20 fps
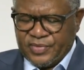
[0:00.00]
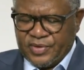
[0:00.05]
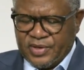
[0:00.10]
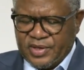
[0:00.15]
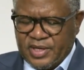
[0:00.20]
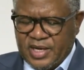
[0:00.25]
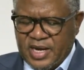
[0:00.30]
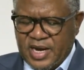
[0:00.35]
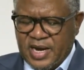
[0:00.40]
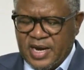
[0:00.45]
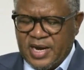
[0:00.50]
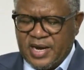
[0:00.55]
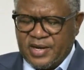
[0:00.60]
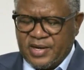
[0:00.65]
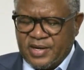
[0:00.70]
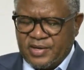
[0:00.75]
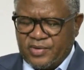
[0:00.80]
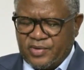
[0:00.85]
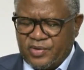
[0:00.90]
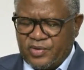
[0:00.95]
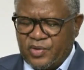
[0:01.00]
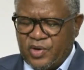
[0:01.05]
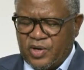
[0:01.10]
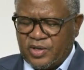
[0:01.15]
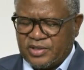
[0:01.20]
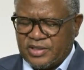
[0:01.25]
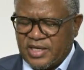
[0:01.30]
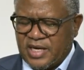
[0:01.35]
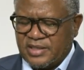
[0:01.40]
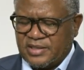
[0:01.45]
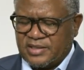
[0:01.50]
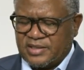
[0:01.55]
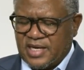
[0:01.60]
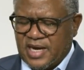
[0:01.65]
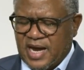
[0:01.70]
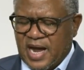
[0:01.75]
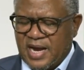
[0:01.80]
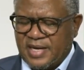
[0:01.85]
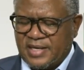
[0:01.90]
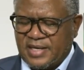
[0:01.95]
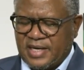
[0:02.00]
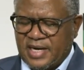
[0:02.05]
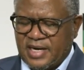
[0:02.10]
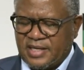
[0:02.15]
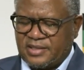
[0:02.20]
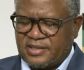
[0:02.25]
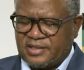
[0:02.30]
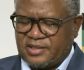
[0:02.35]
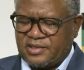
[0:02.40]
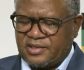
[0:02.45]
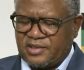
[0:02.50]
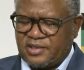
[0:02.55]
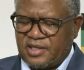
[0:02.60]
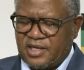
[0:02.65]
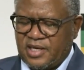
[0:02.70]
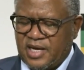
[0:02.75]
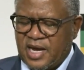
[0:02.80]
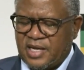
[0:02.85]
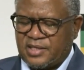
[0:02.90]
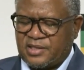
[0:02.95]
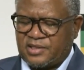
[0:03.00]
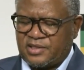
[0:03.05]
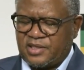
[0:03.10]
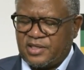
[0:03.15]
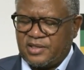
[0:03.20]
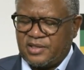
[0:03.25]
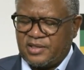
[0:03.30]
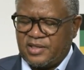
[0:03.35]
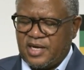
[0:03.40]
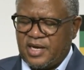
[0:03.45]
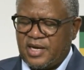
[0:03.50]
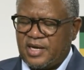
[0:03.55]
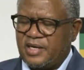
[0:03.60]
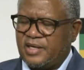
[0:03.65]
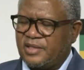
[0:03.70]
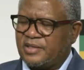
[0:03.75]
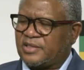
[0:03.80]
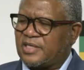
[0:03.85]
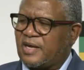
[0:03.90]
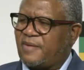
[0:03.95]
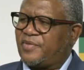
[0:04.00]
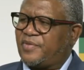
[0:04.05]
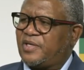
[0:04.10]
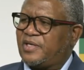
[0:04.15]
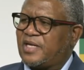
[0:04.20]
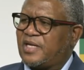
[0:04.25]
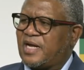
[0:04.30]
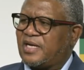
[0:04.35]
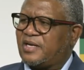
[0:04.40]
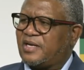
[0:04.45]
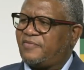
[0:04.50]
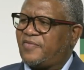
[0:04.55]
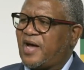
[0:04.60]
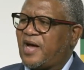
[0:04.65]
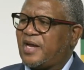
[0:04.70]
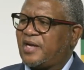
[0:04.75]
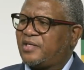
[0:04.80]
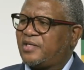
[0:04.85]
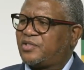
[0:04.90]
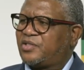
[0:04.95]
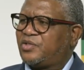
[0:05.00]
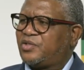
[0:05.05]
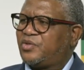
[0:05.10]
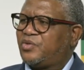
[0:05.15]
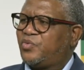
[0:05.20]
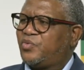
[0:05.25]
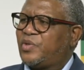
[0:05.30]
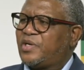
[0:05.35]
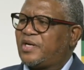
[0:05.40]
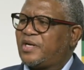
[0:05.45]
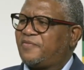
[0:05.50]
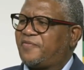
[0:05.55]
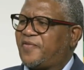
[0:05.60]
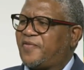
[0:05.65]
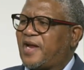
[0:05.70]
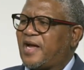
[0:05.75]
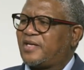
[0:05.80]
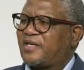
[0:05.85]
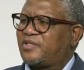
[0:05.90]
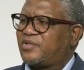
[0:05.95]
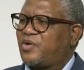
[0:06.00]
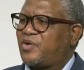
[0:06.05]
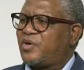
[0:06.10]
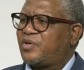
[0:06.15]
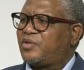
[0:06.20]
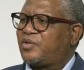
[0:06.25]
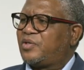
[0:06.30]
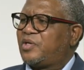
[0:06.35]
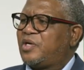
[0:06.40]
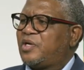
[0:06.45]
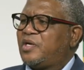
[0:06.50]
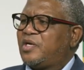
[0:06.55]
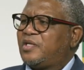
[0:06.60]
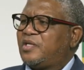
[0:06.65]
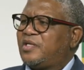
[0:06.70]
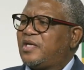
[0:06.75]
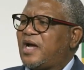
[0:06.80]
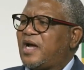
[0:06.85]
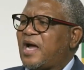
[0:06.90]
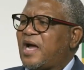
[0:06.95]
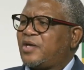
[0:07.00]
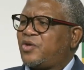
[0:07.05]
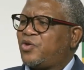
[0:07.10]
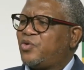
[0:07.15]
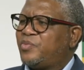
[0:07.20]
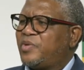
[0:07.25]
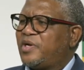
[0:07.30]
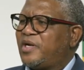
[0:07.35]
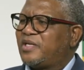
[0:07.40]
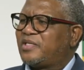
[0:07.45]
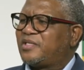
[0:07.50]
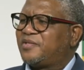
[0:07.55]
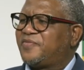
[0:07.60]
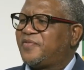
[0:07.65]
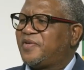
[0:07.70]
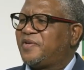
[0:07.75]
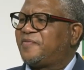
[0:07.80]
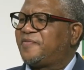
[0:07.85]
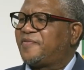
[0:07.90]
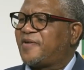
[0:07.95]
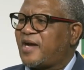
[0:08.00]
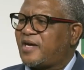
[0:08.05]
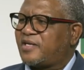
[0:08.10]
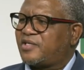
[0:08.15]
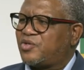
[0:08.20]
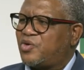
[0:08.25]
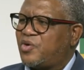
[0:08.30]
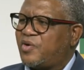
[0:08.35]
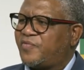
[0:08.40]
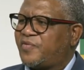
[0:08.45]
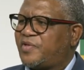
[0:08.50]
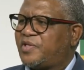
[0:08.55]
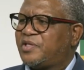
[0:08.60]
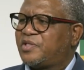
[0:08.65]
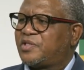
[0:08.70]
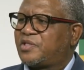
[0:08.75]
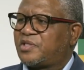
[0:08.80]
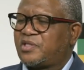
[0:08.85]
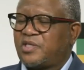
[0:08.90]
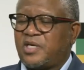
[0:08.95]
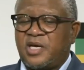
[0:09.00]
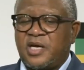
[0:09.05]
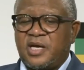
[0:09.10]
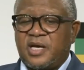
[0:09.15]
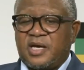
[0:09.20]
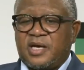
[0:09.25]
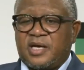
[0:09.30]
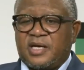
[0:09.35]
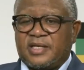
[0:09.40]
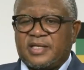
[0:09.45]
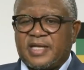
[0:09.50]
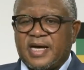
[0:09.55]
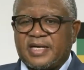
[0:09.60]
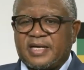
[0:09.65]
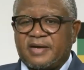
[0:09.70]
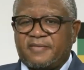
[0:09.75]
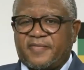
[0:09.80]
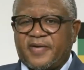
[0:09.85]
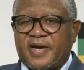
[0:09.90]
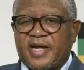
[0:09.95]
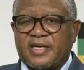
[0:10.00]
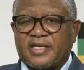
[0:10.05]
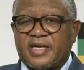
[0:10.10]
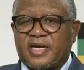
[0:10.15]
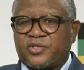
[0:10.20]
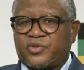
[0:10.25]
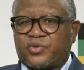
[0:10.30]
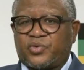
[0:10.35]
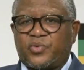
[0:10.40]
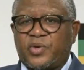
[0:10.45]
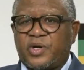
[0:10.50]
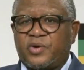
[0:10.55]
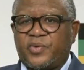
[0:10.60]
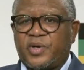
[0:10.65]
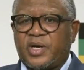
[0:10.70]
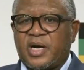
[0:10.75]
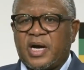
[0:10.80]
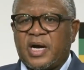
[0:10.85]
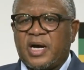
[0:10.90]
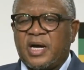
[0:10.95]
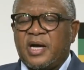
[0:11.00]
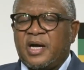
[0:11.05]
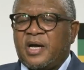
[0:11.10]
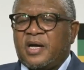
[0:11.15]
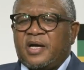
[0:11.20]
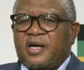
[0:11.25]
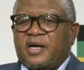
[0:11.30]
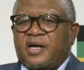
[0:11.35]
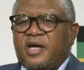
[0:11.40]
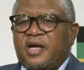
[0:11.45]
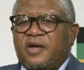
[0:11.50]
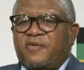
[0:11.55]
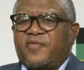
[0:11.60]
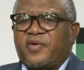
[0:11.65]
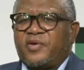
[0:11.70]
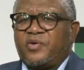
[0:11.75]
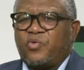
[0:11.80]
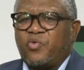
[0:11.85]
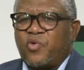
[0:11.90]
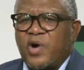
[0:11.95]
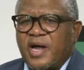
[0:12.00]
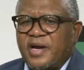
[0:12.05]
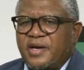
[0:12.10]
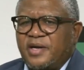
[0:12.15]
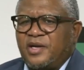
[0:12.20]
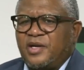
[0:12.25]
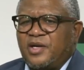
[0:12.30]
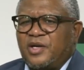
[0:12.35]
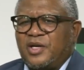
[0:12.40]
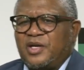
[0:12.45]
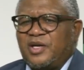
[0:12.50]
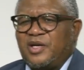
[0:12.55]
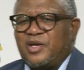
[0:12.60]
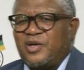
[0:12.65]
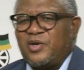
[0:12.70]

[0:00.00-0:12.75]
not just unrest as something that have arisen. We reflect on the accumulative effect of this that have led us to where we are. Even when